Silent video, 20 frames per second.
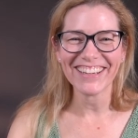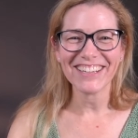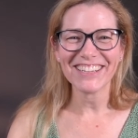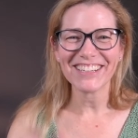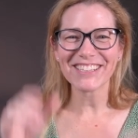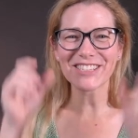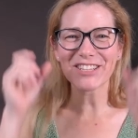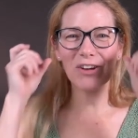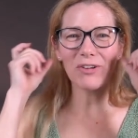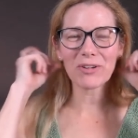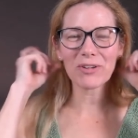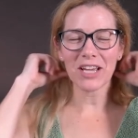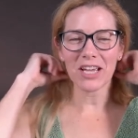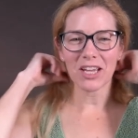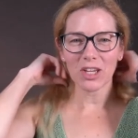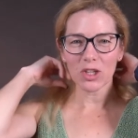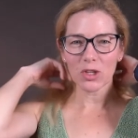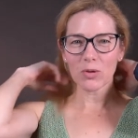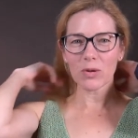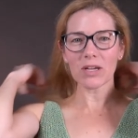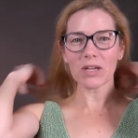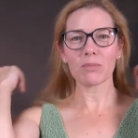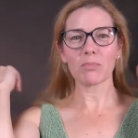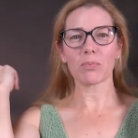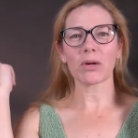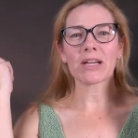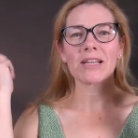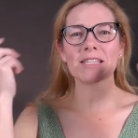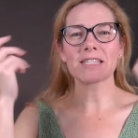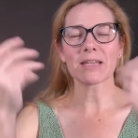So you could
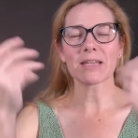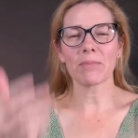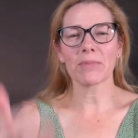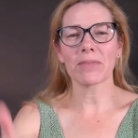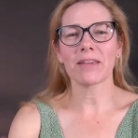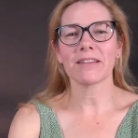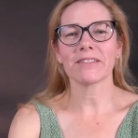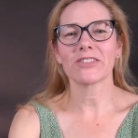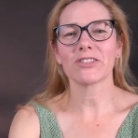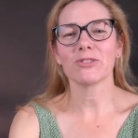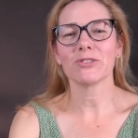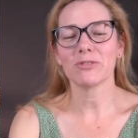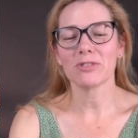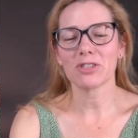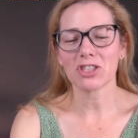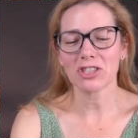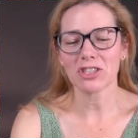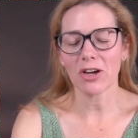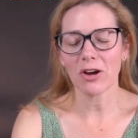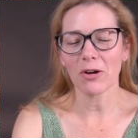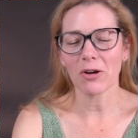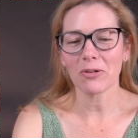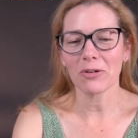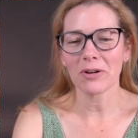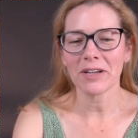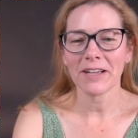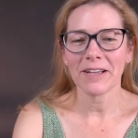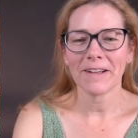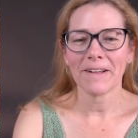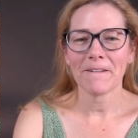bring something to
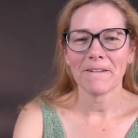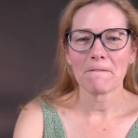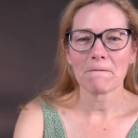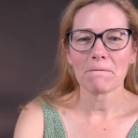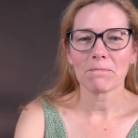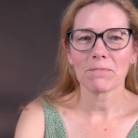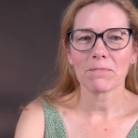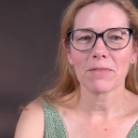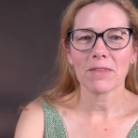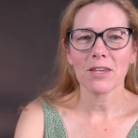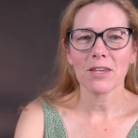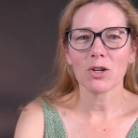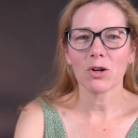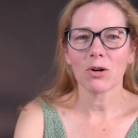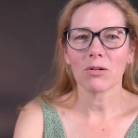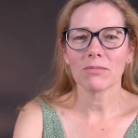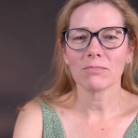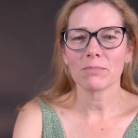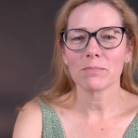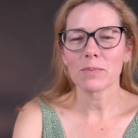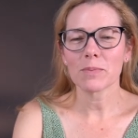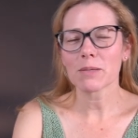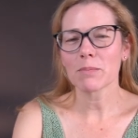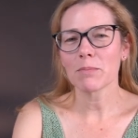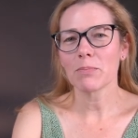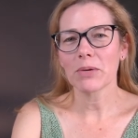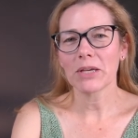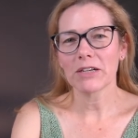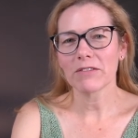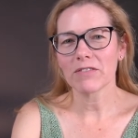show, some
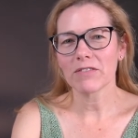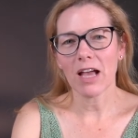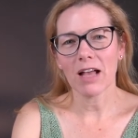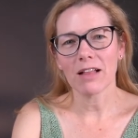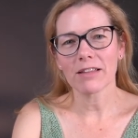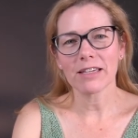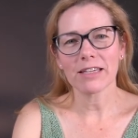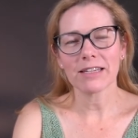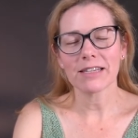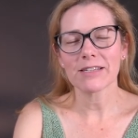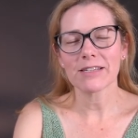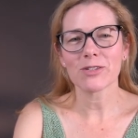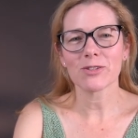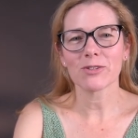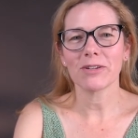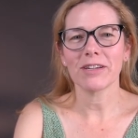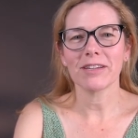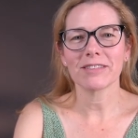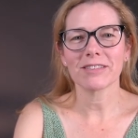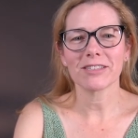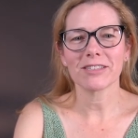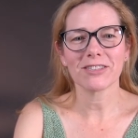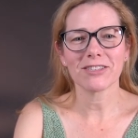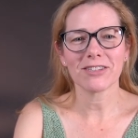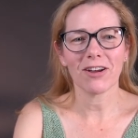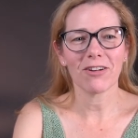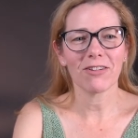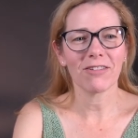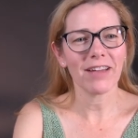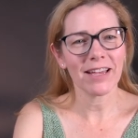bit of ELIOT history to
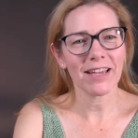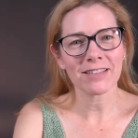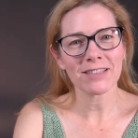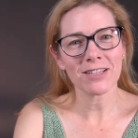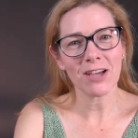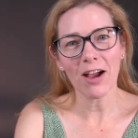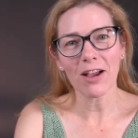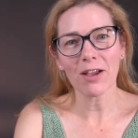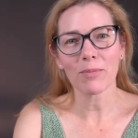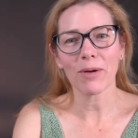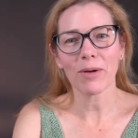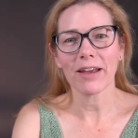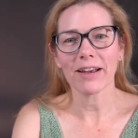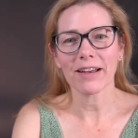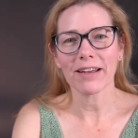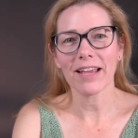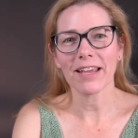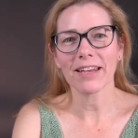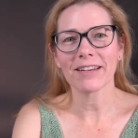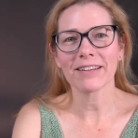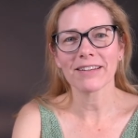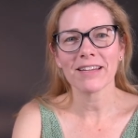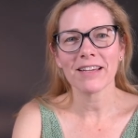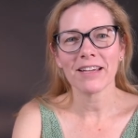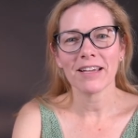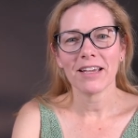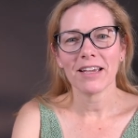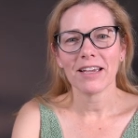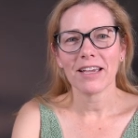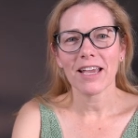show and talk about it.
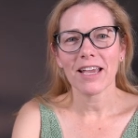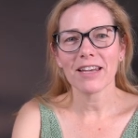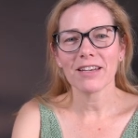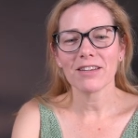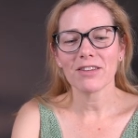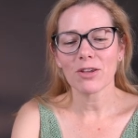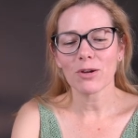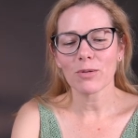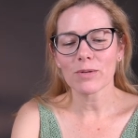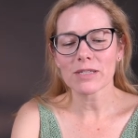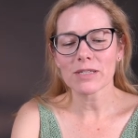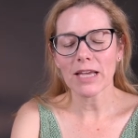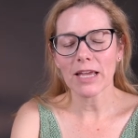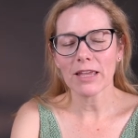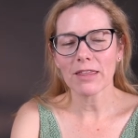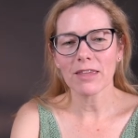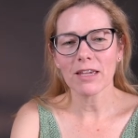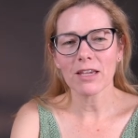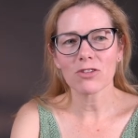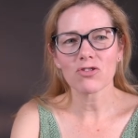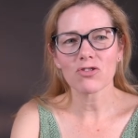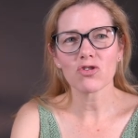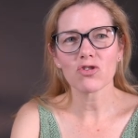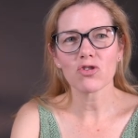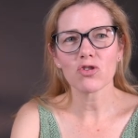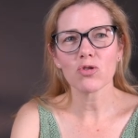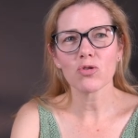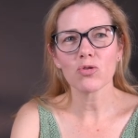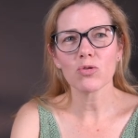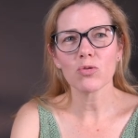And there was, I think,
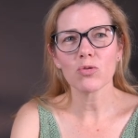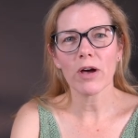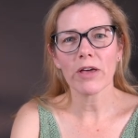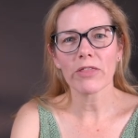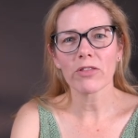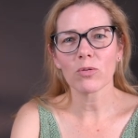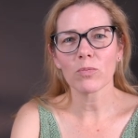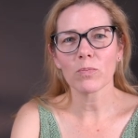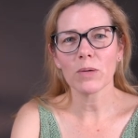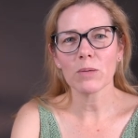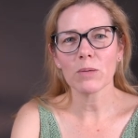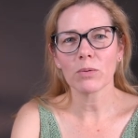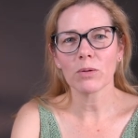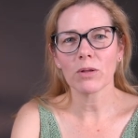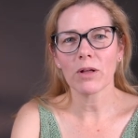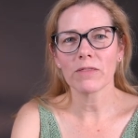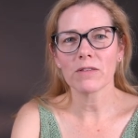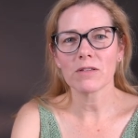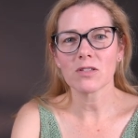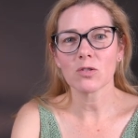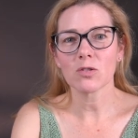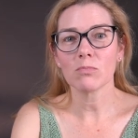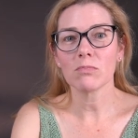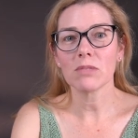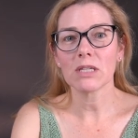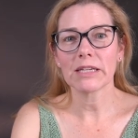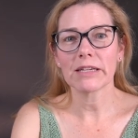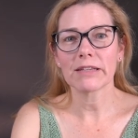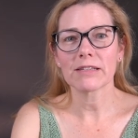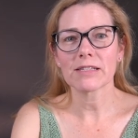two other people on the Zoom
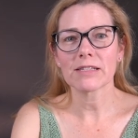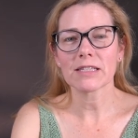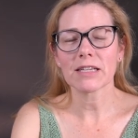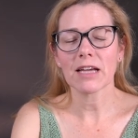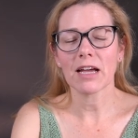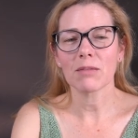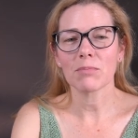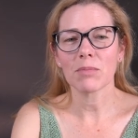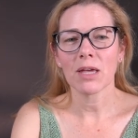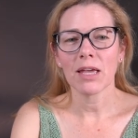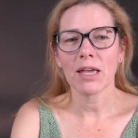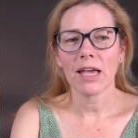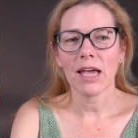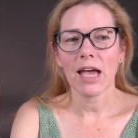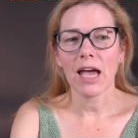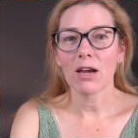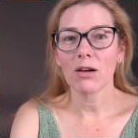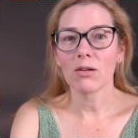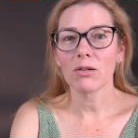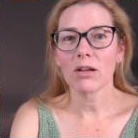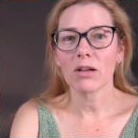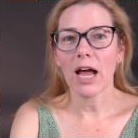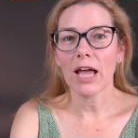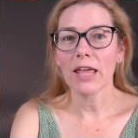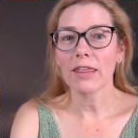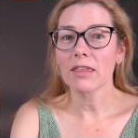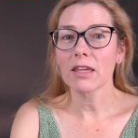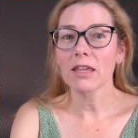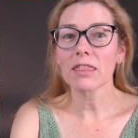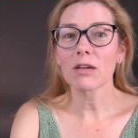meeting this time. And I
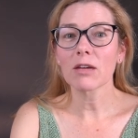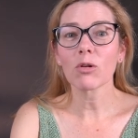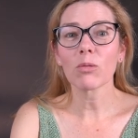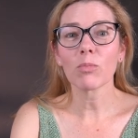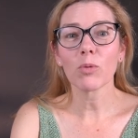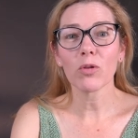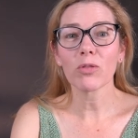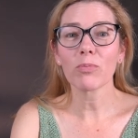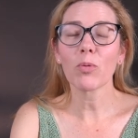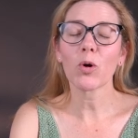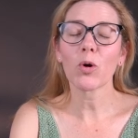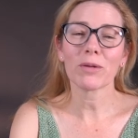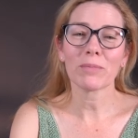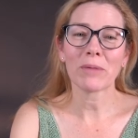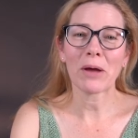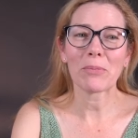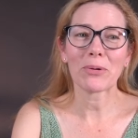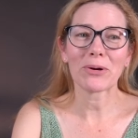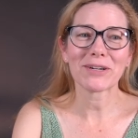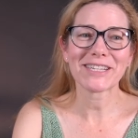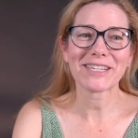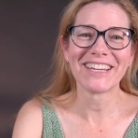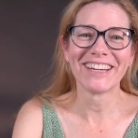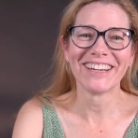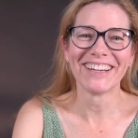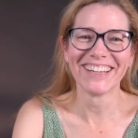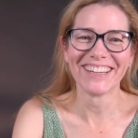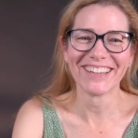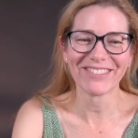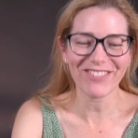think they were both board members
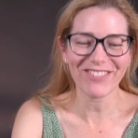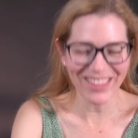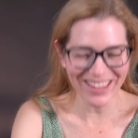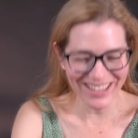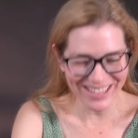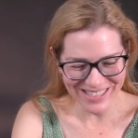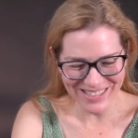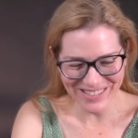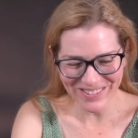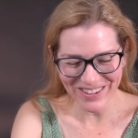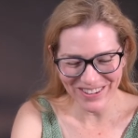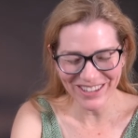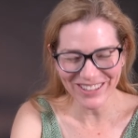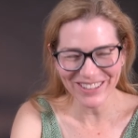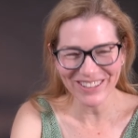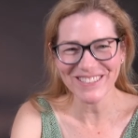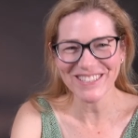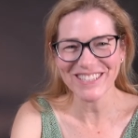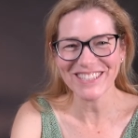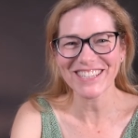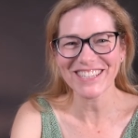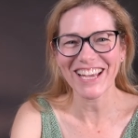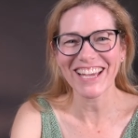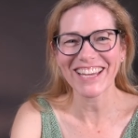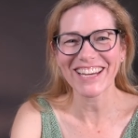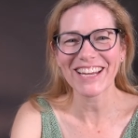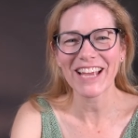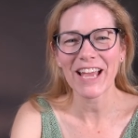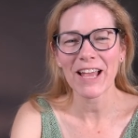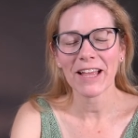for the Historical Society.